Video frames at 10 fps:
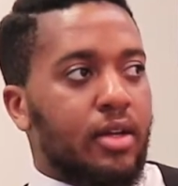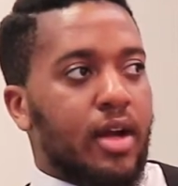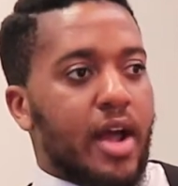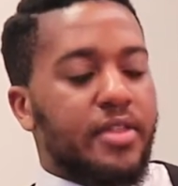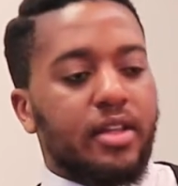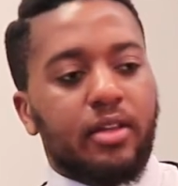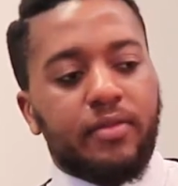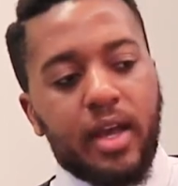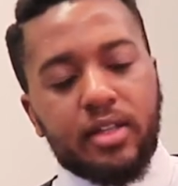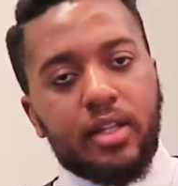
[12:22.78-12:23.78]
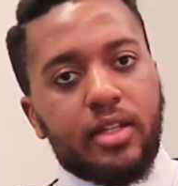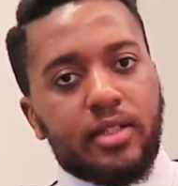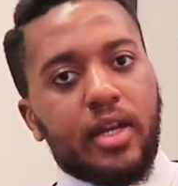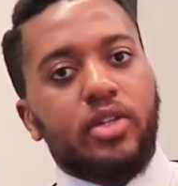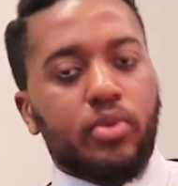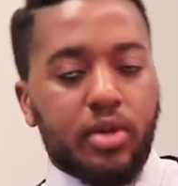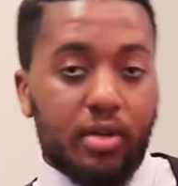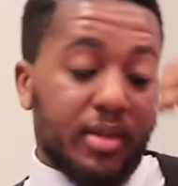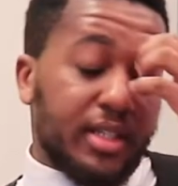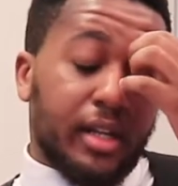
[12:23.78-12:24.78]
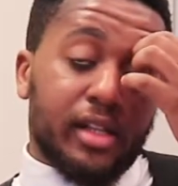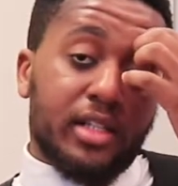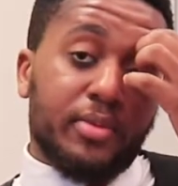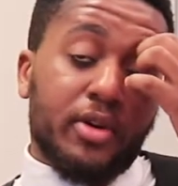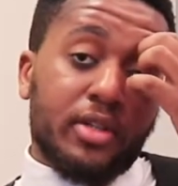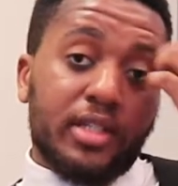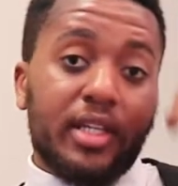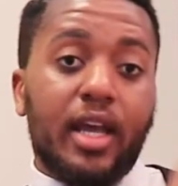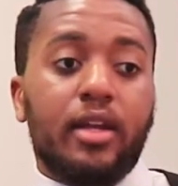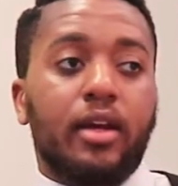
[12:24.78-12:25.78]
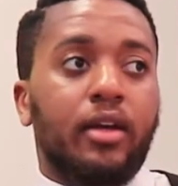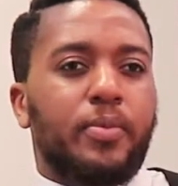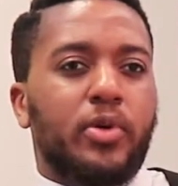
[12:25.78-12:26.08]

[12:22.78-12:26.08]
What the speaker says: I think the fact that these guys are going to be selling these products in Kenya